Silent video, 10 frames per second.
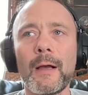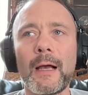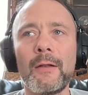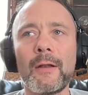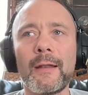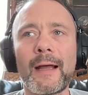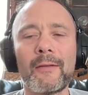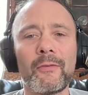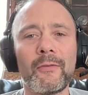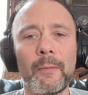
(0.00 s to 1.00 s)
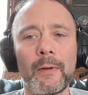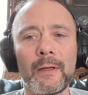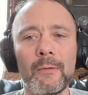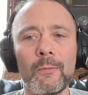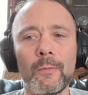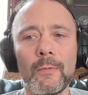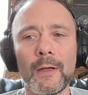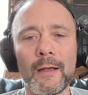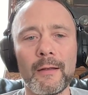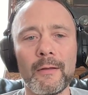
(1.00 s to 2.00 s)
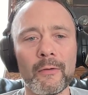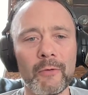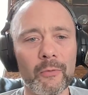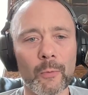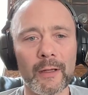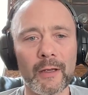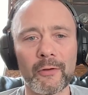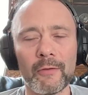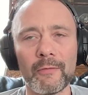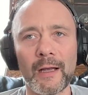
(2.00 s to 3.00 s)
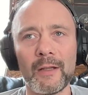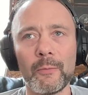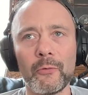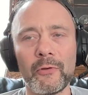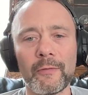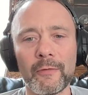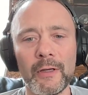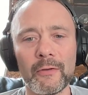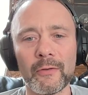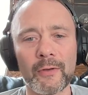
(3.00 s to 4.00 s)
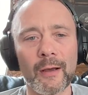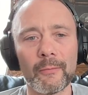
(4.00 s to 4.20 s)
And that's typically the reason why that's so valuable is it frees us up